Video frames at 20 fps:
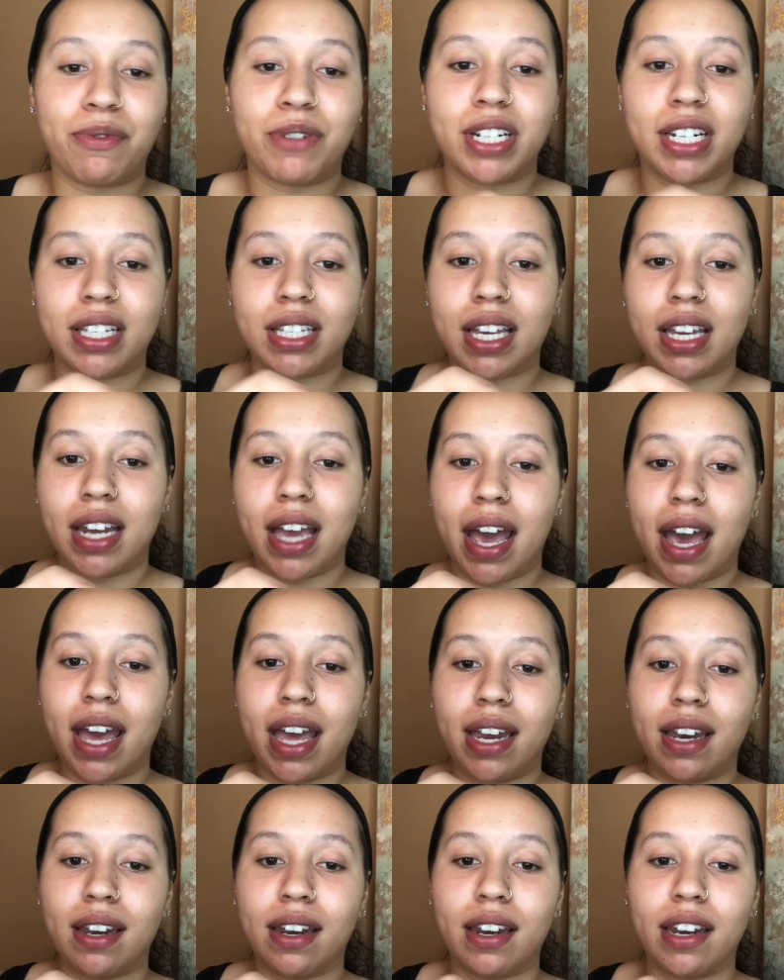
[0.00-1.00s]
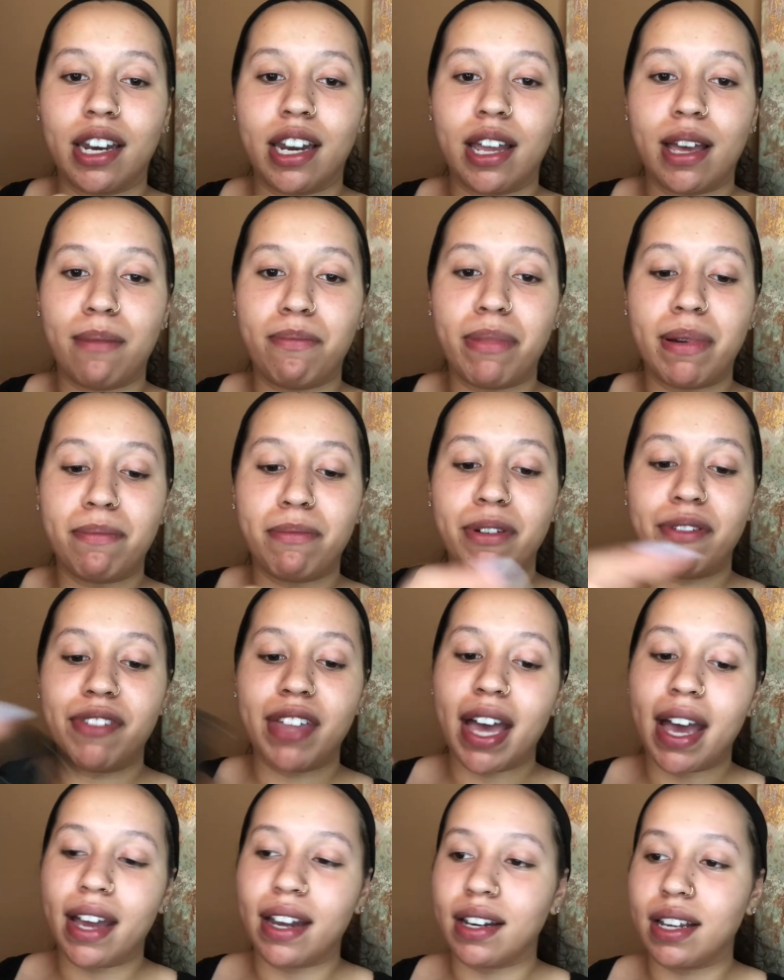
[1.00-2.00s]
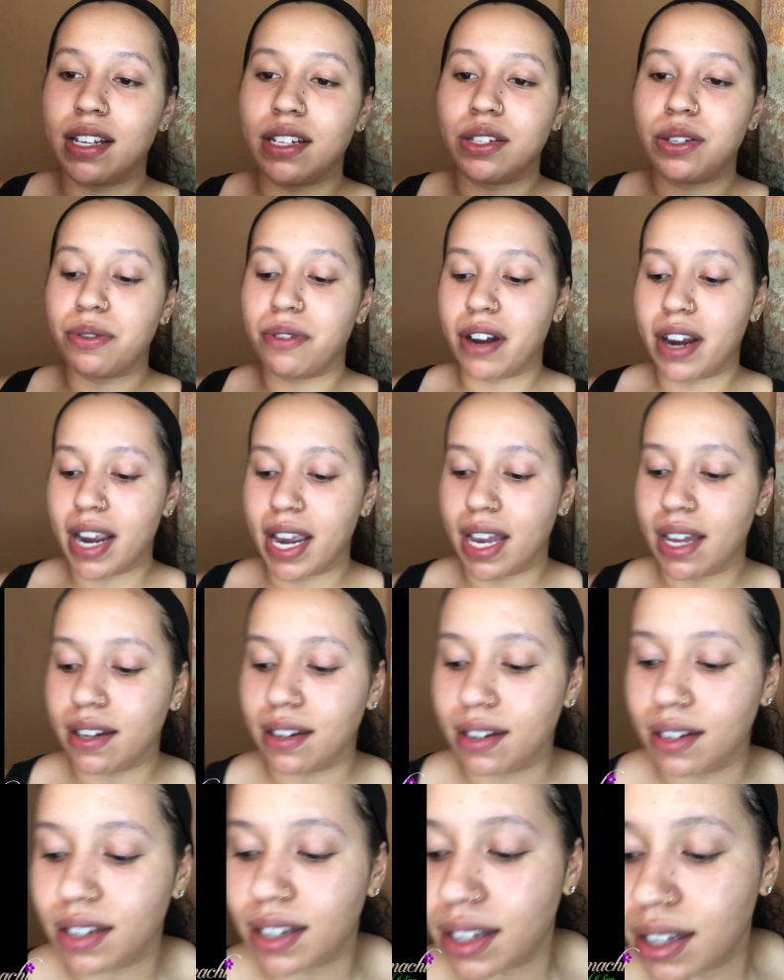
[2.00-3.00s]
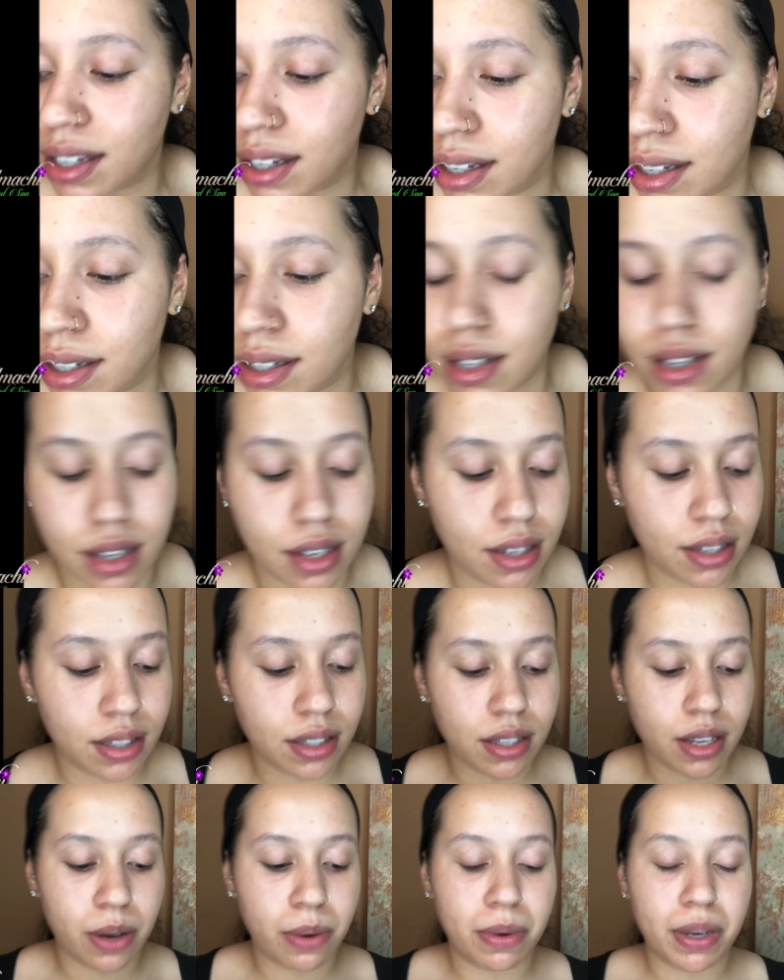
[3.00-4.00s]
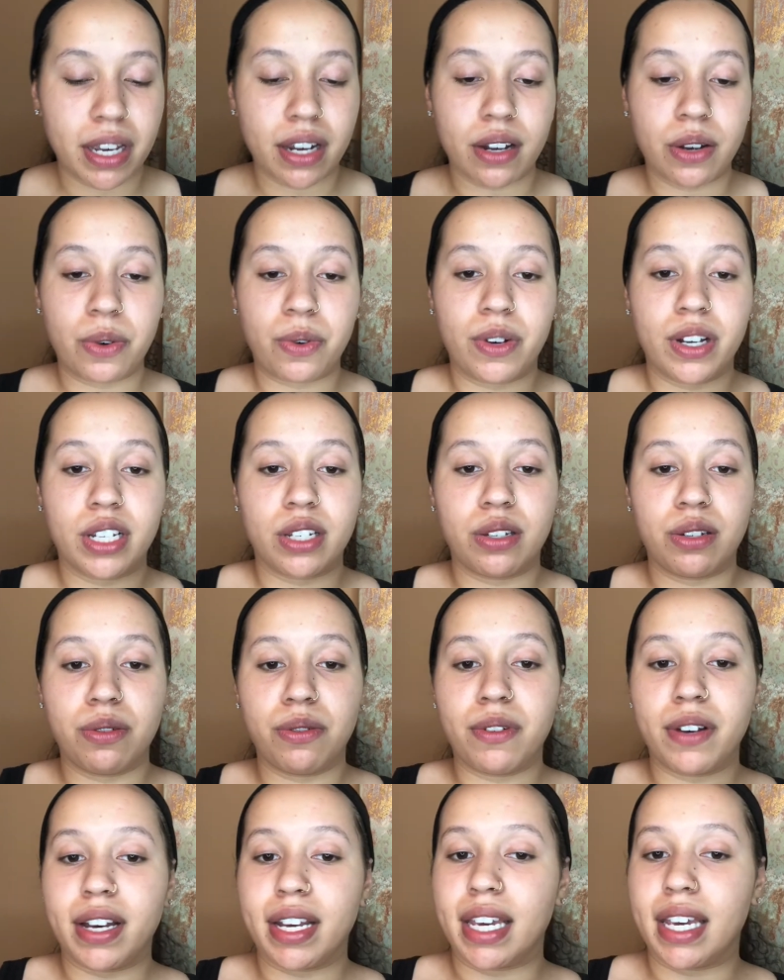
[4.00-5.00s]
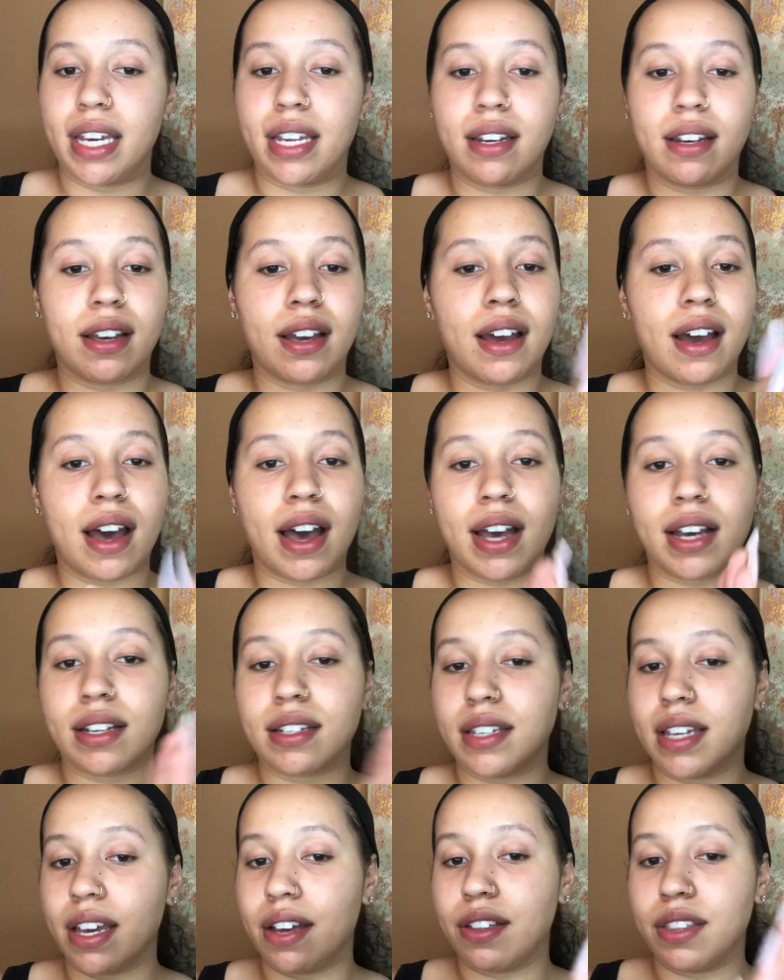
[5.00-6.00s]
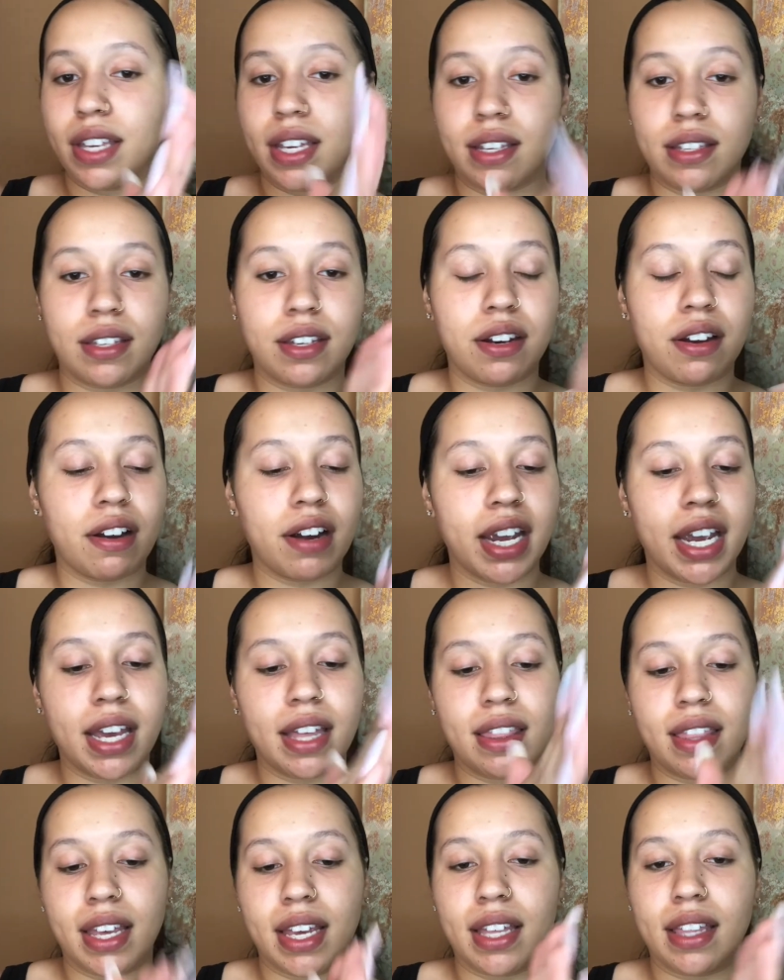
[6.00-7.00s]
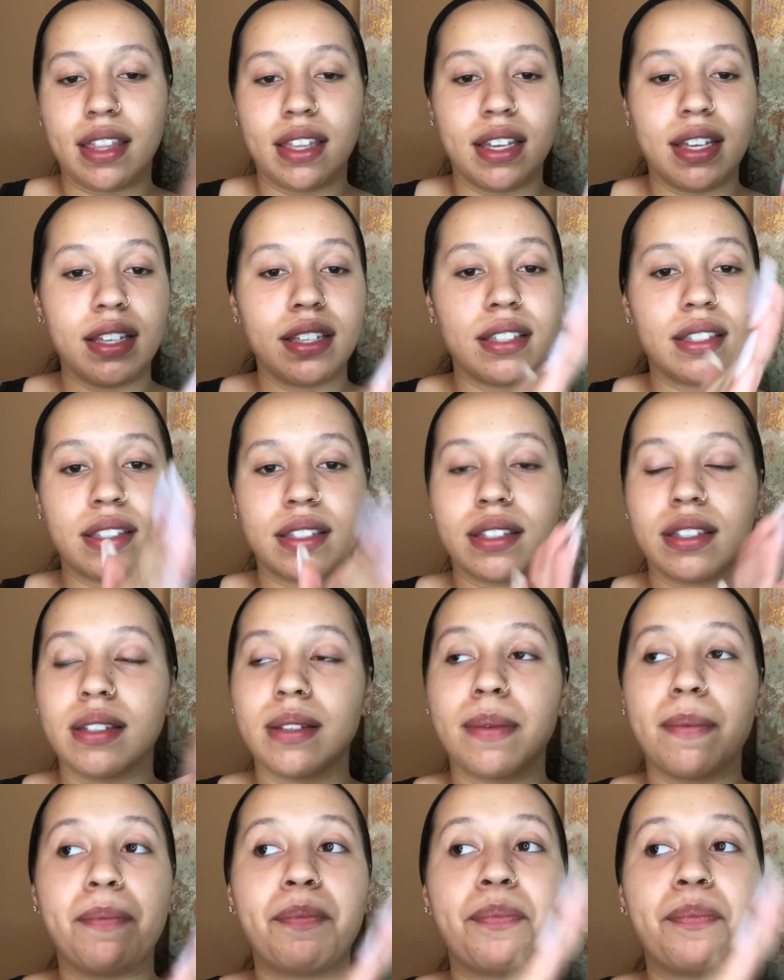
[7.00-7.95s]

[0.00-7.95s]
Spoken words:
we're just gonna add a pump of that into our hand. So we are going to, again, cocktail these in our hand like this